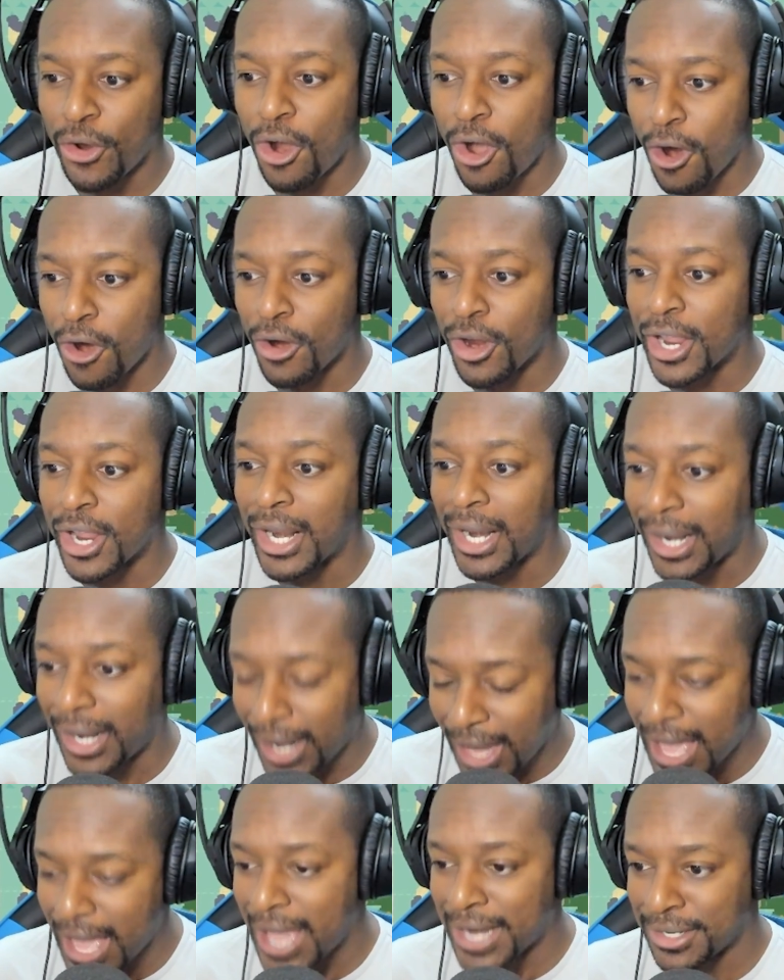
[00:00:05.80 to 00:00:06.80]
are a
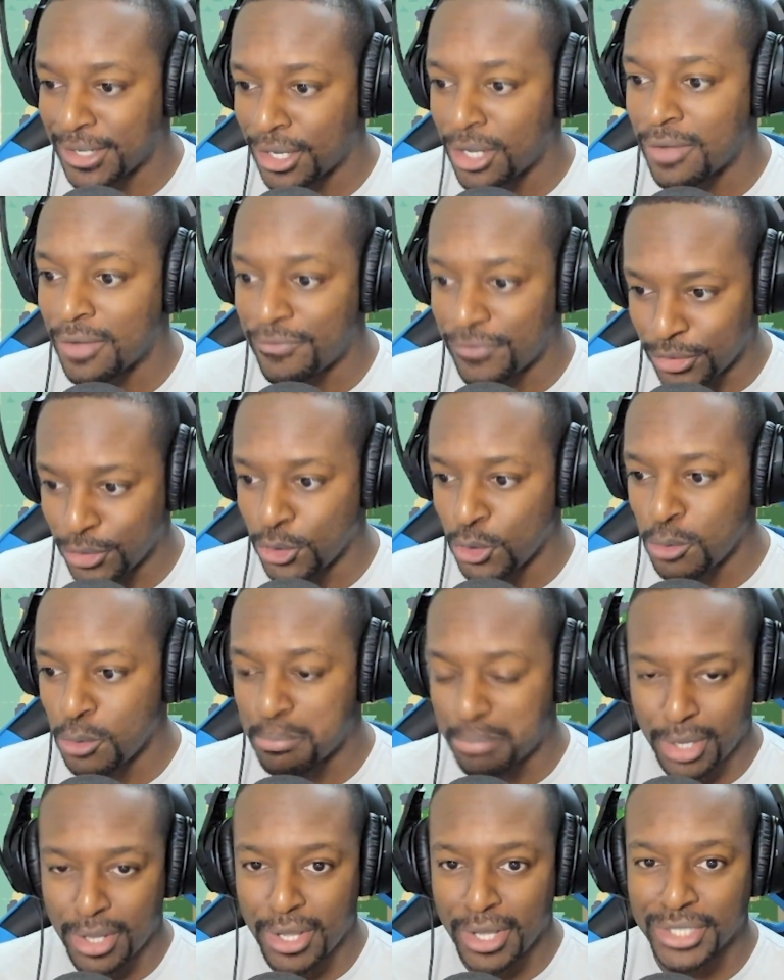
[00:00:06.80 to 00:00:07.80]
lot of new
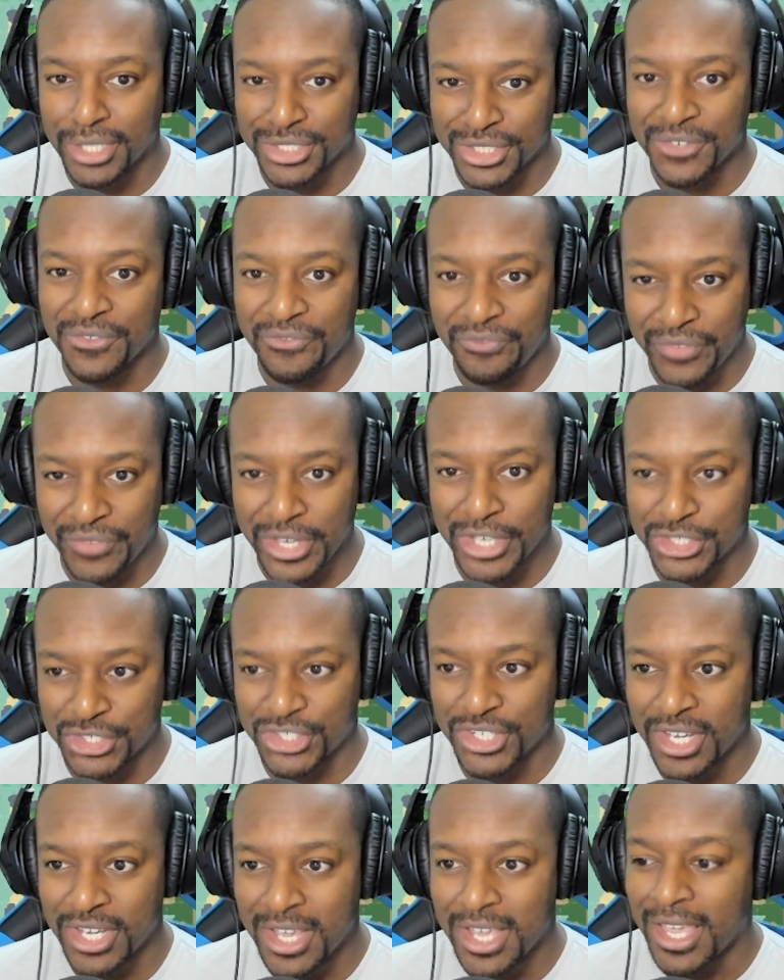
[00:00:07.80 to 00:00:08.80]
bugs and
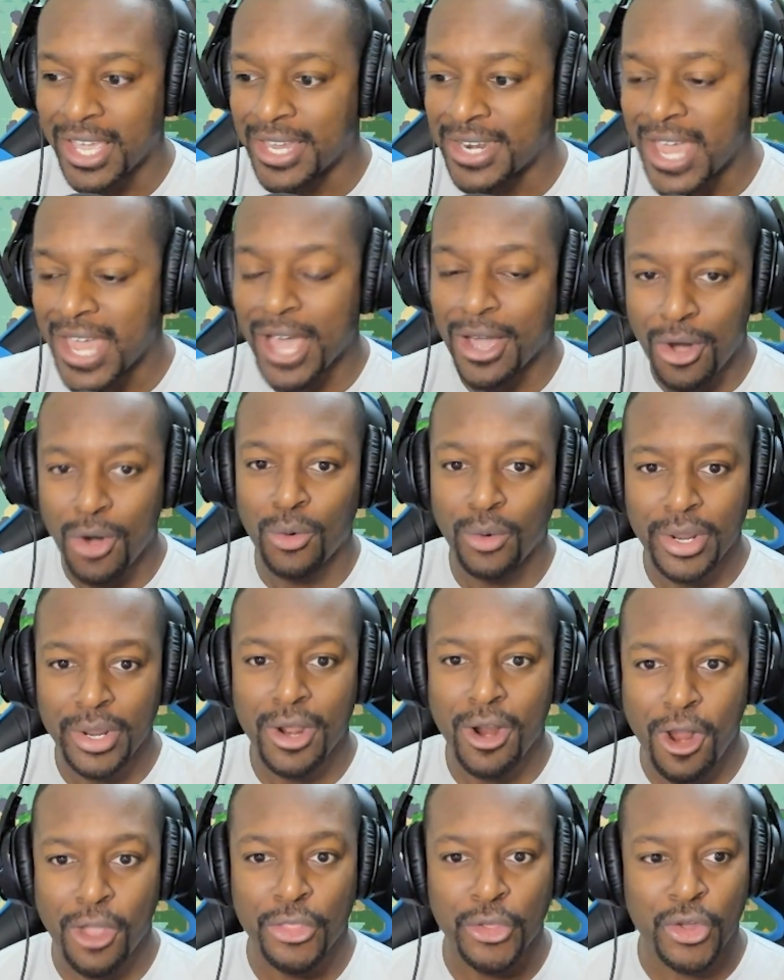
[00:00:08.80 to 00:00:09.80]
fish. And not only
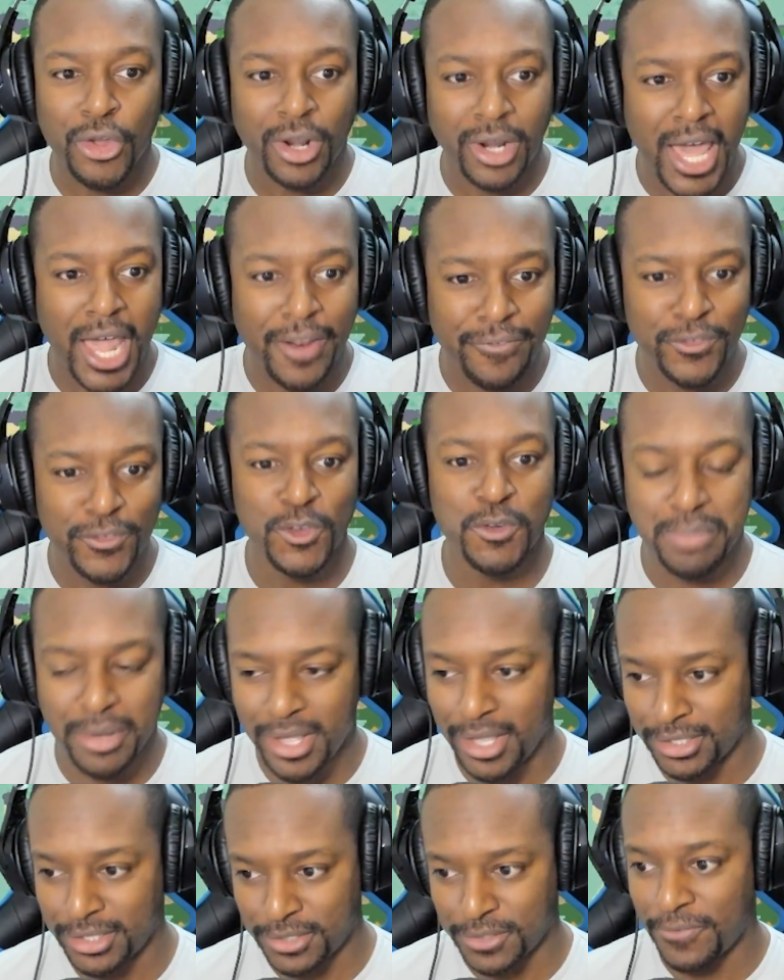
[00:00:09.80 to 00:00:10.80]
are there a lot of new
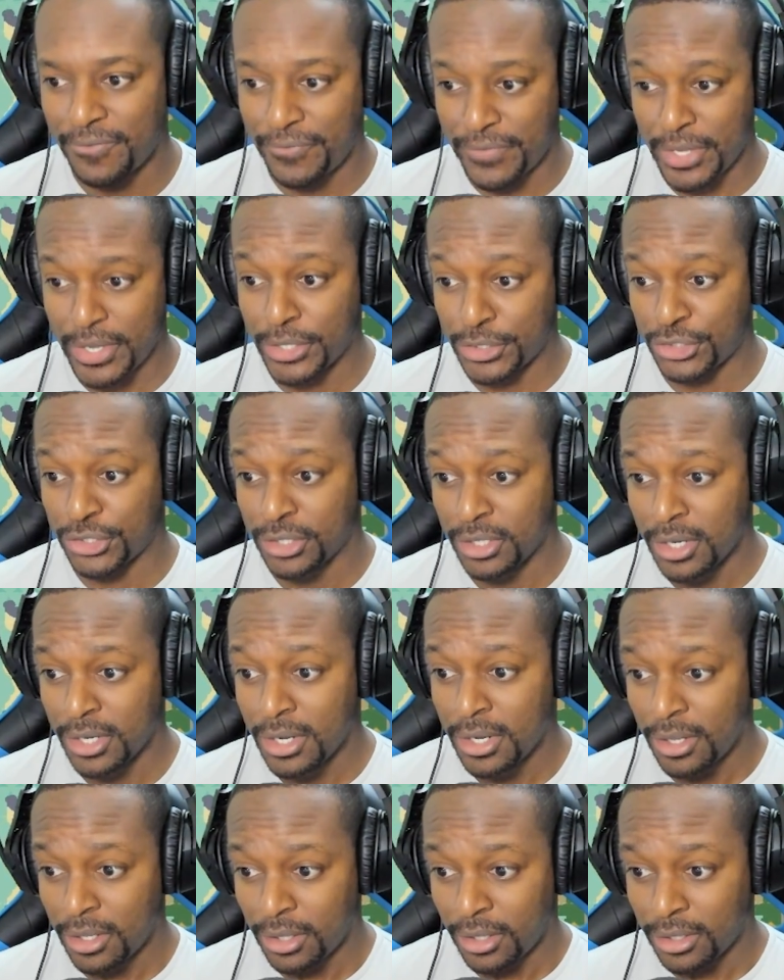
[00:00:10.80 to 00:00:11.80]
bugs and fish,
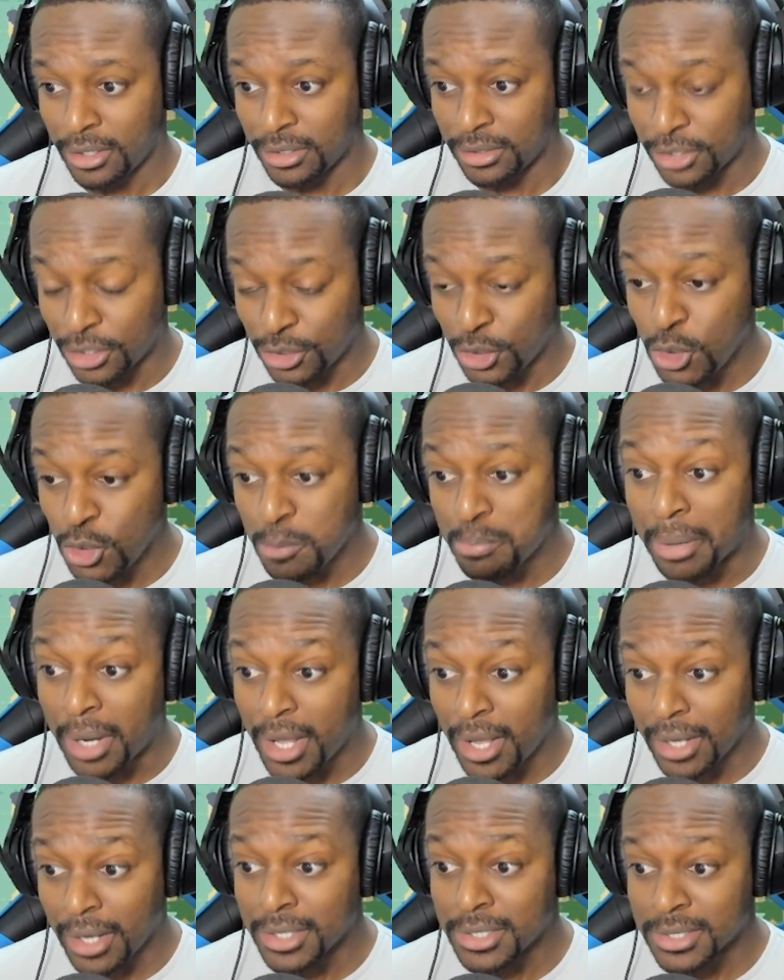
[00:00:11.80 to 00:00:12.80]
the new
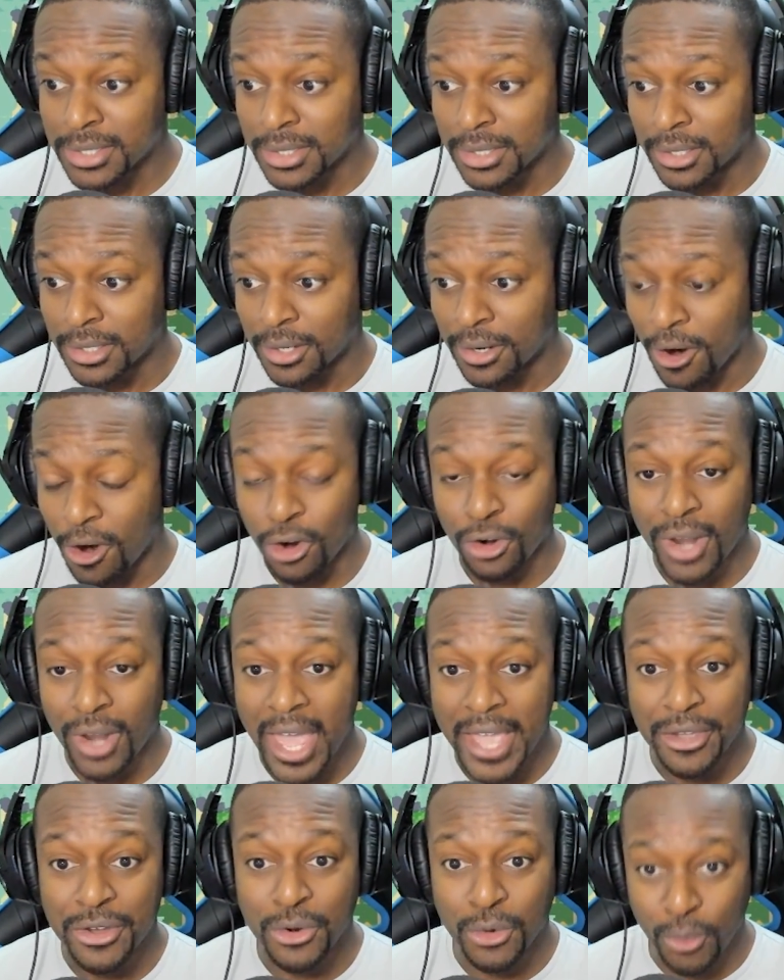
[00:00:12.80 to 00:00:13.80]
bugs are
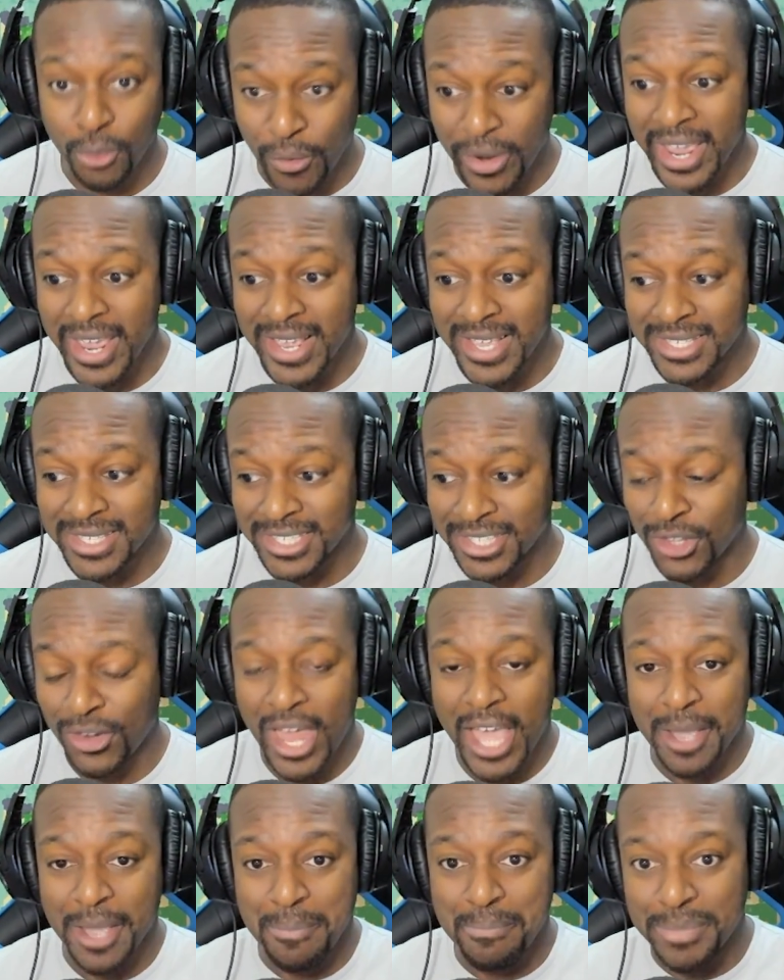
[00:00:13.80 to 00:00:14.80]
like crazy. They're
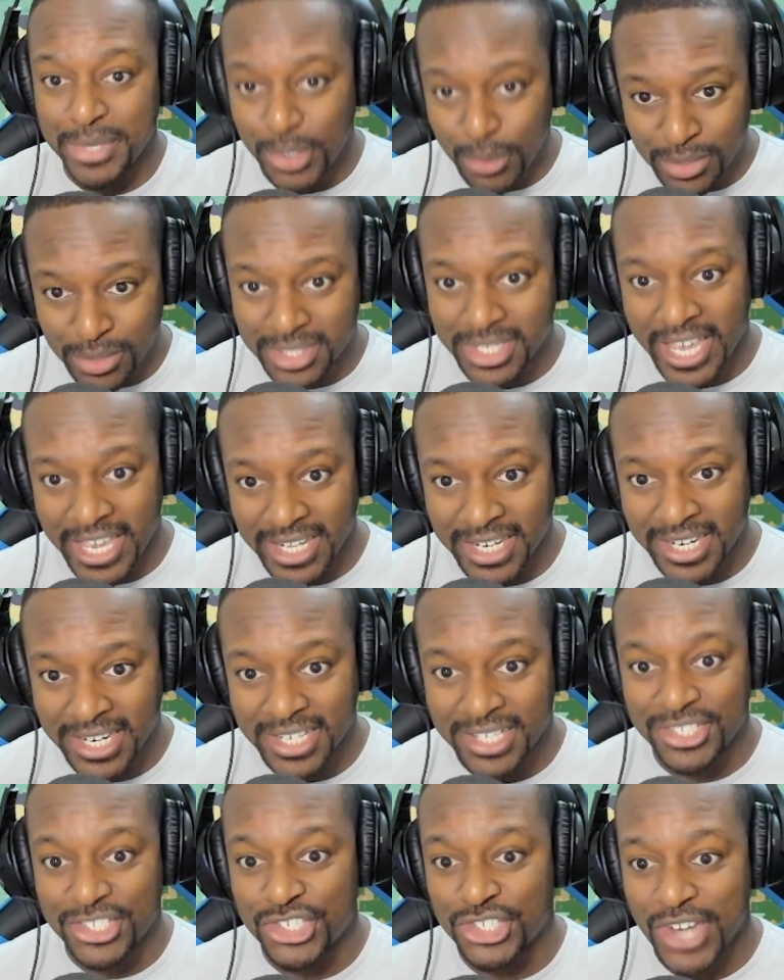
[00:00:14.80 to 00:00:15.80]
like
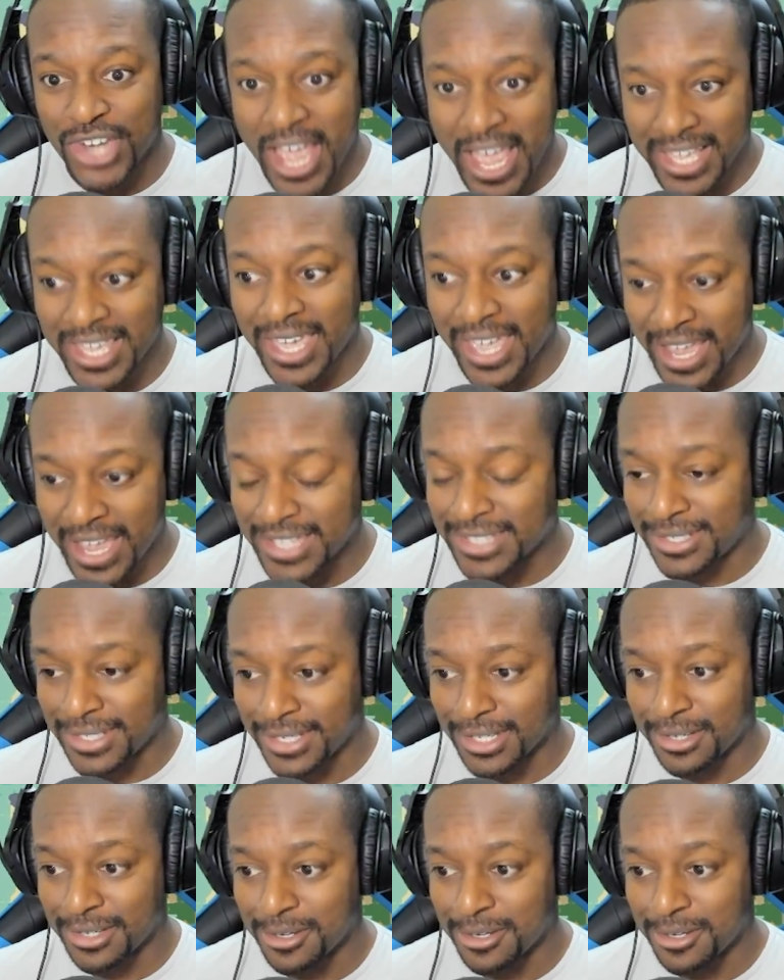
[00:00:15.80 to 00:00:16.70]
mutated, gigantic